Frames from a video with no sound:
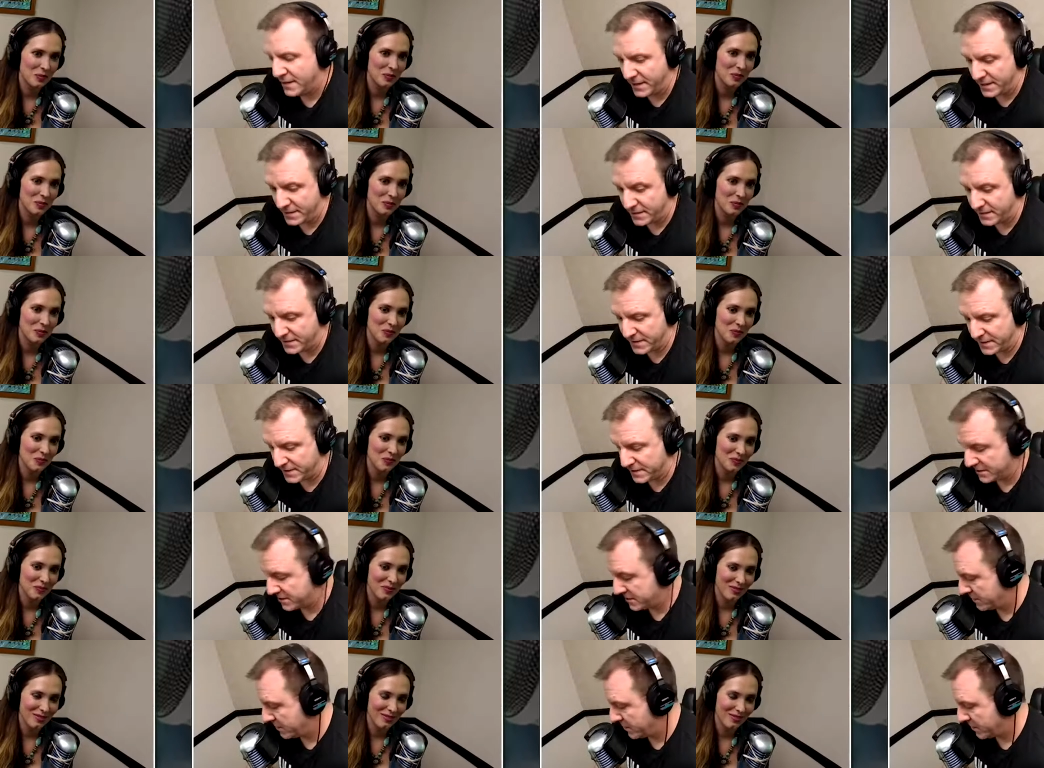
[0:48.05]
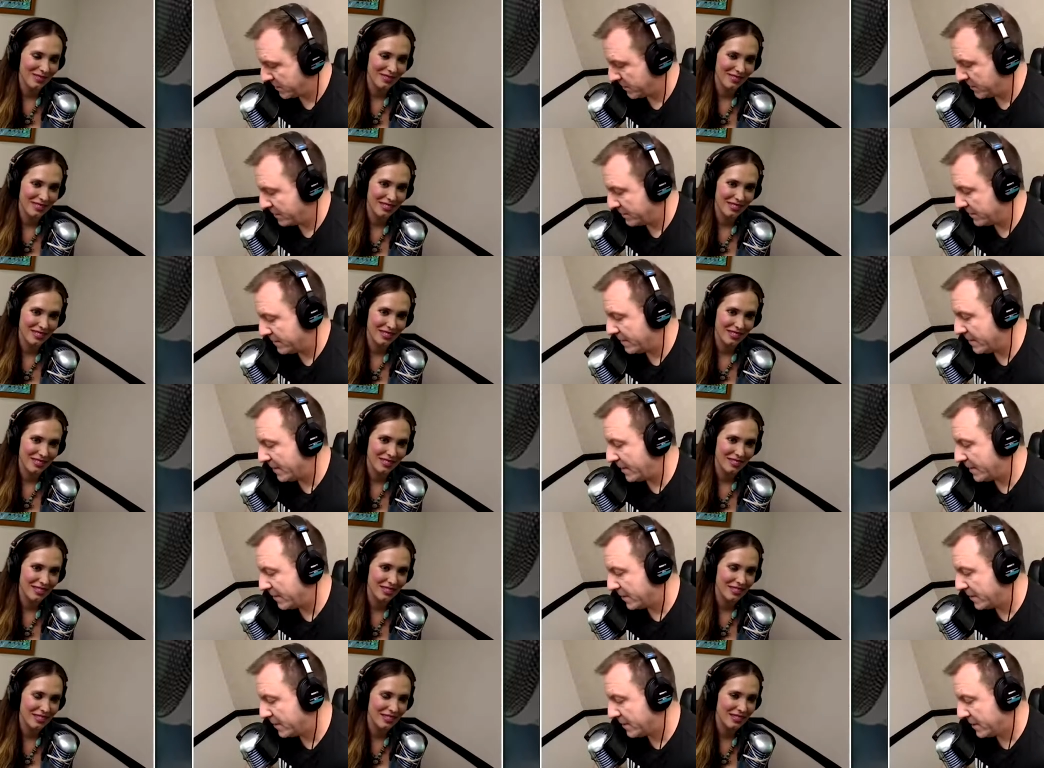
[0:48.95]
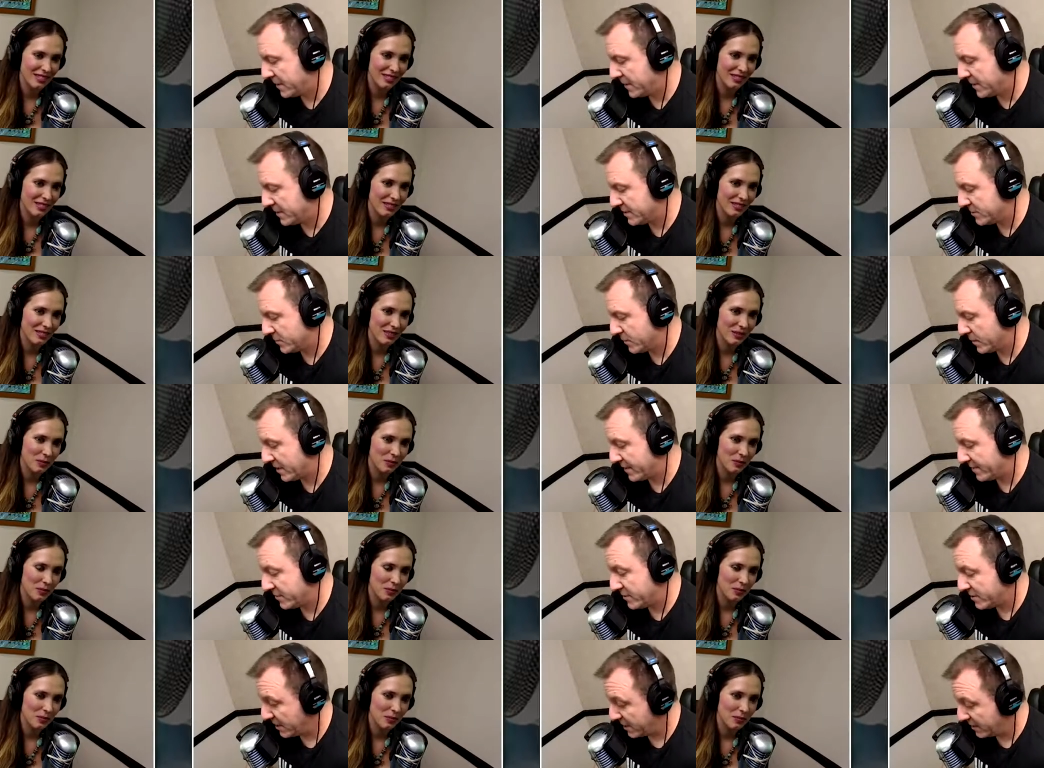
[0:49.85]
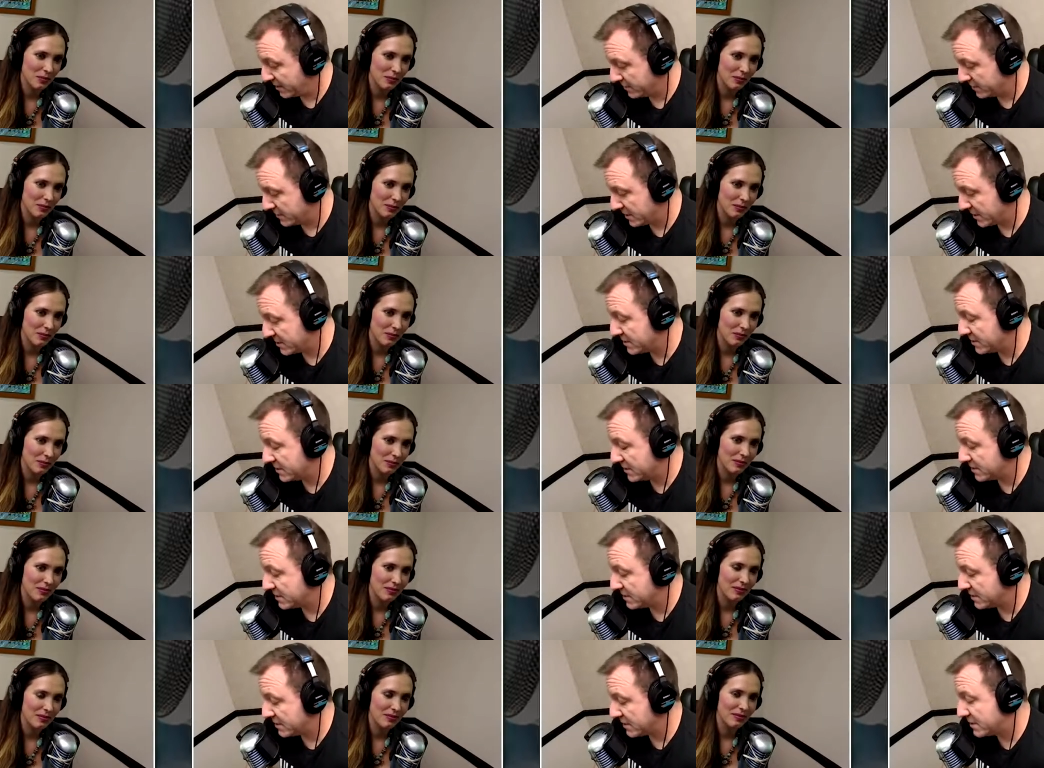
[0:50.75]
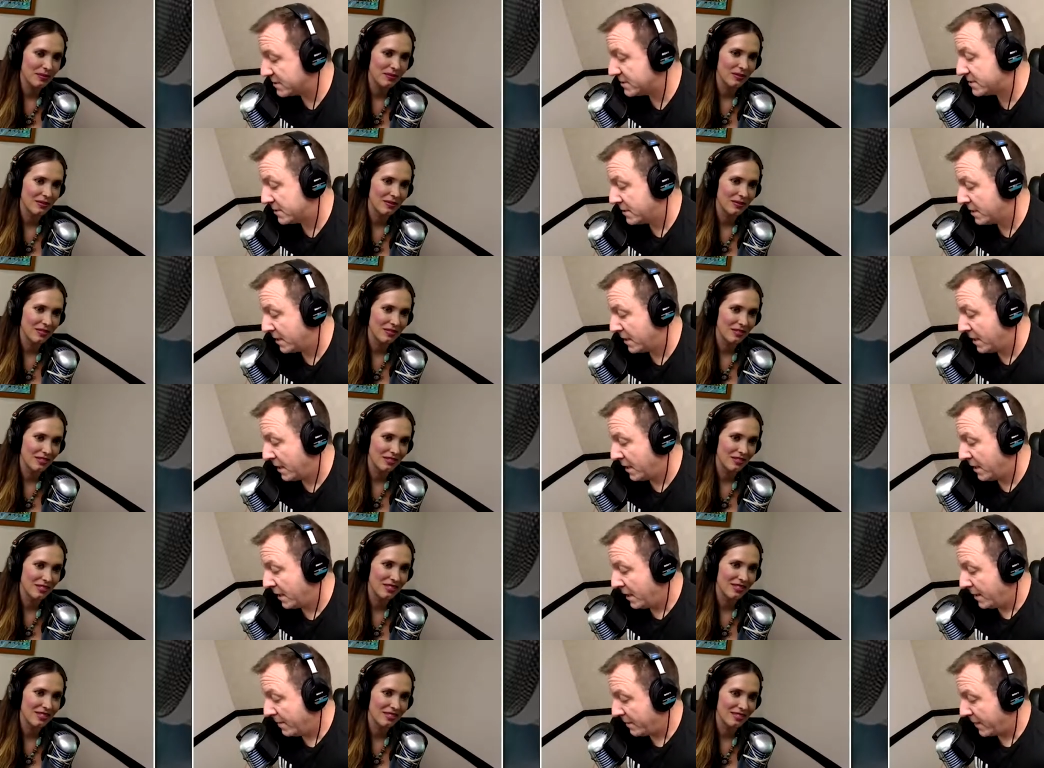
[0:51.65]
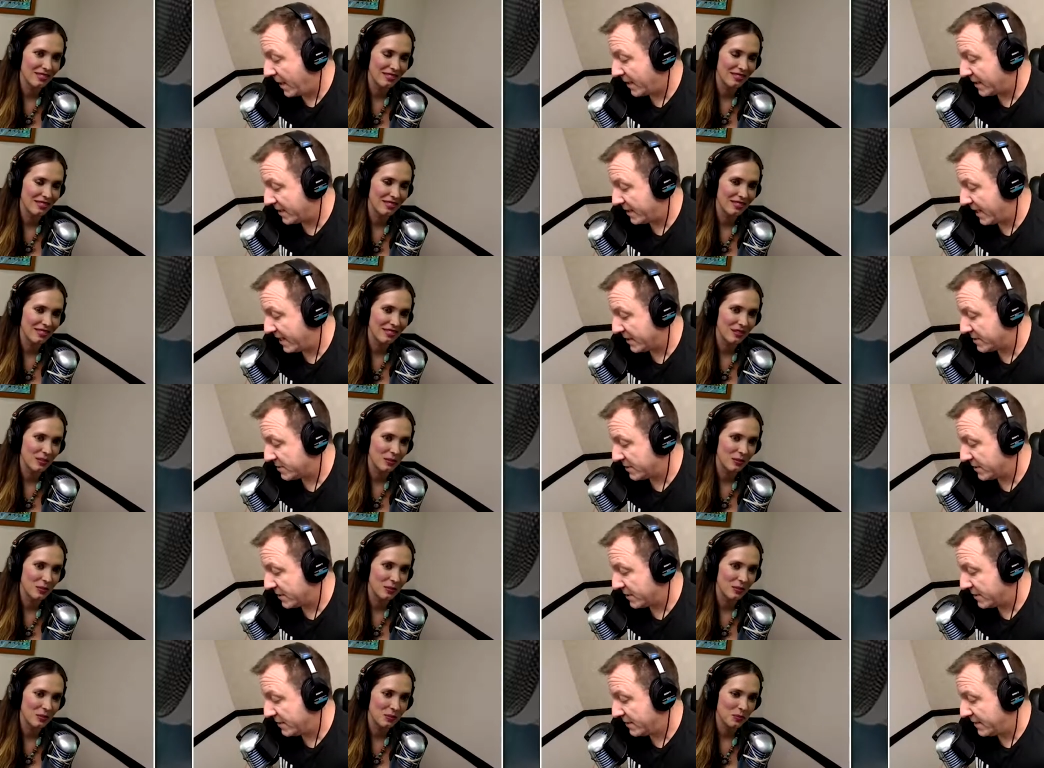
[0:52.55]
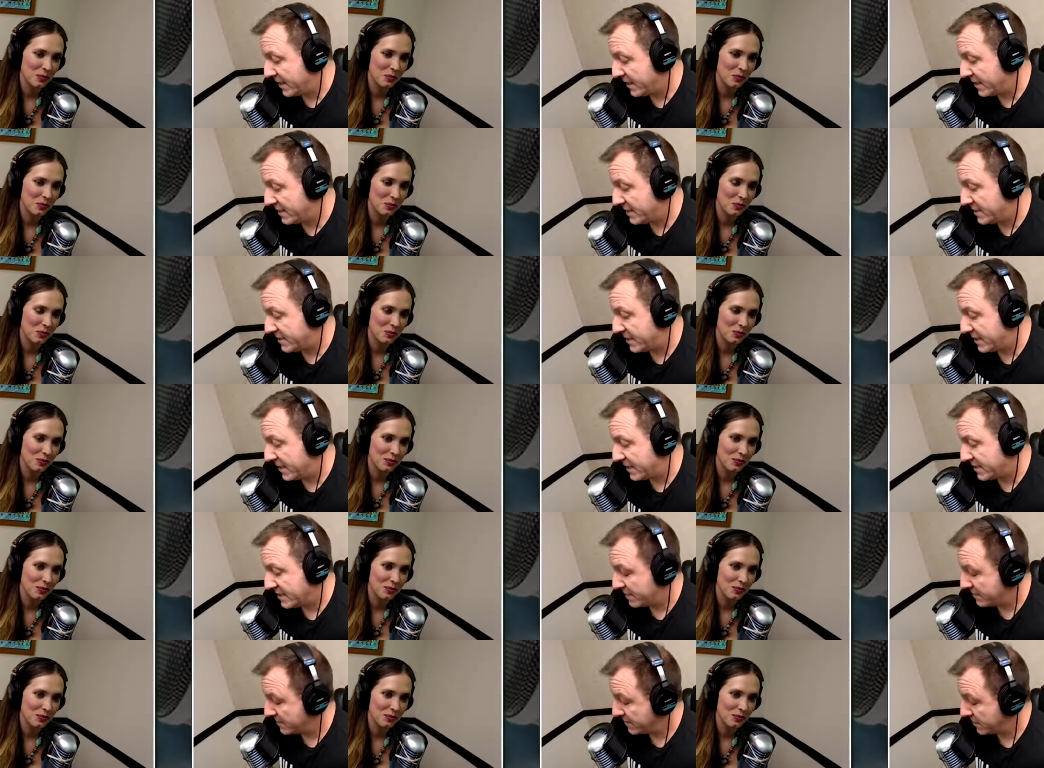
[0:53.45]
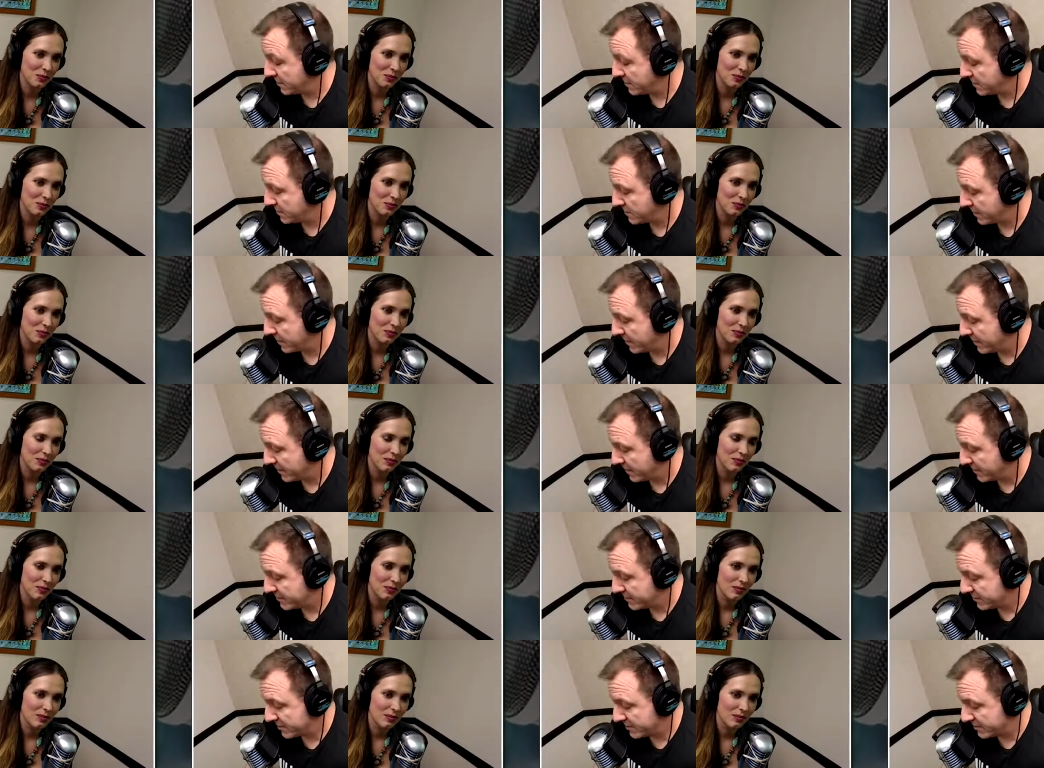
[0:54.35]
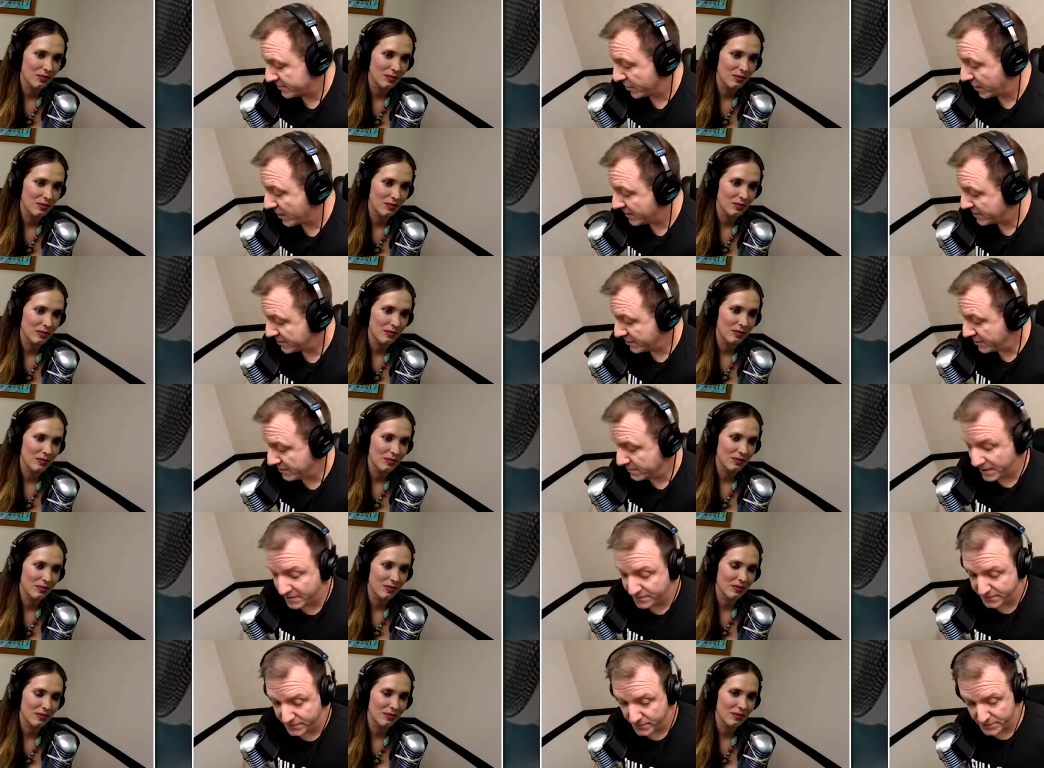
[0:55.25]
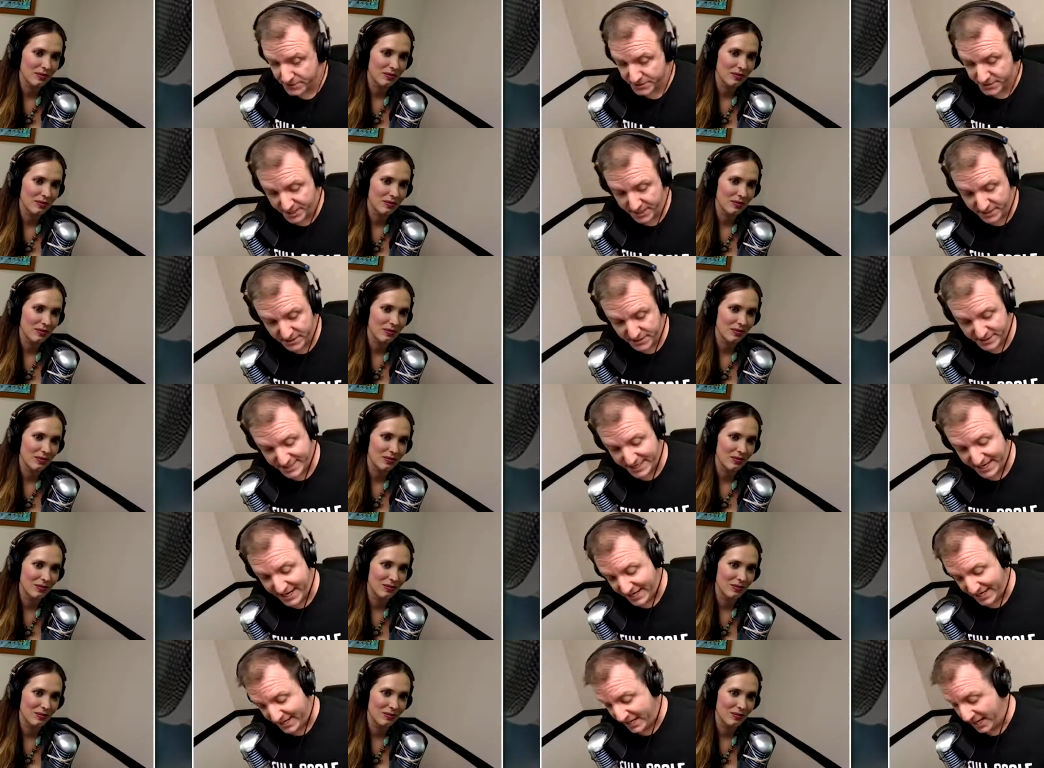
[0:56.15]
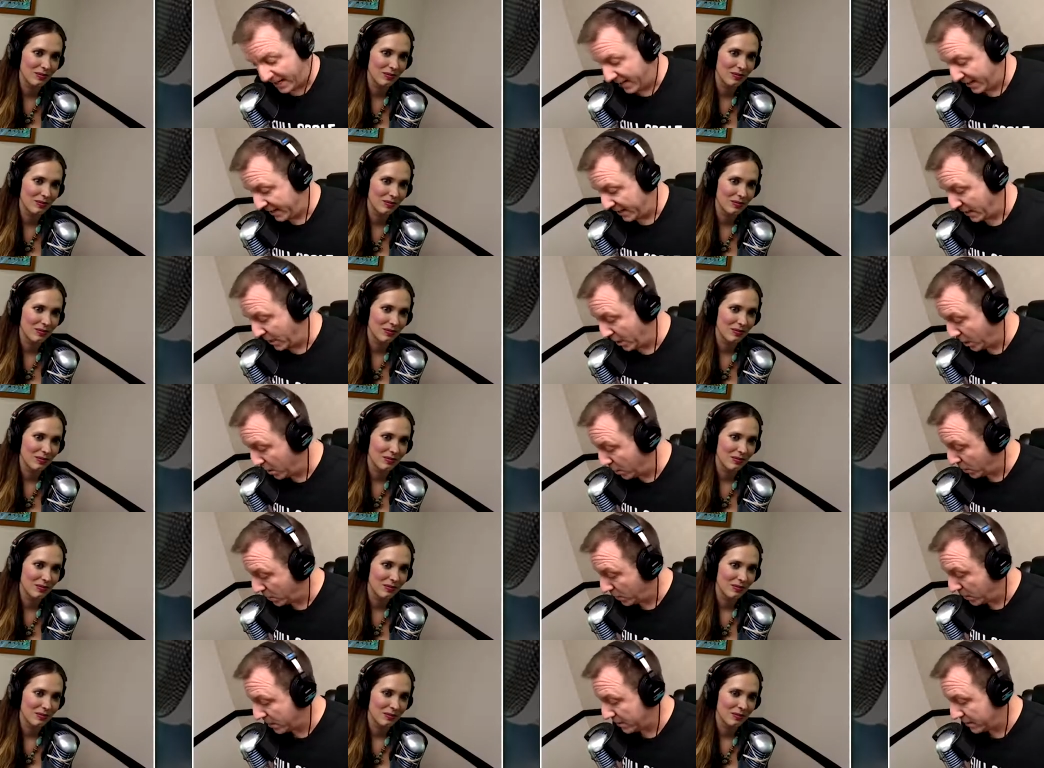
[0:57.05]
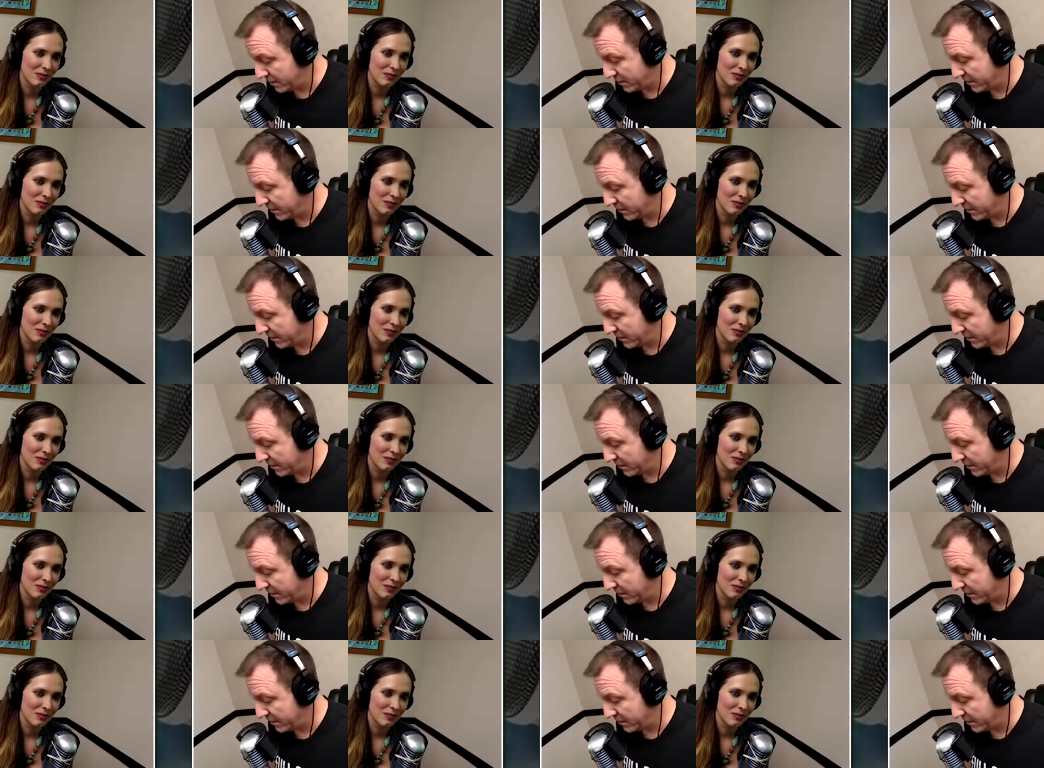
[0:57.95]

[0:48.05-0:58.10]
Speaker 1: And the thing that's important to remember is whatever day you're listening to this podcast on, that today's episode of Startup Hustle is brought to you by Fullscale.io.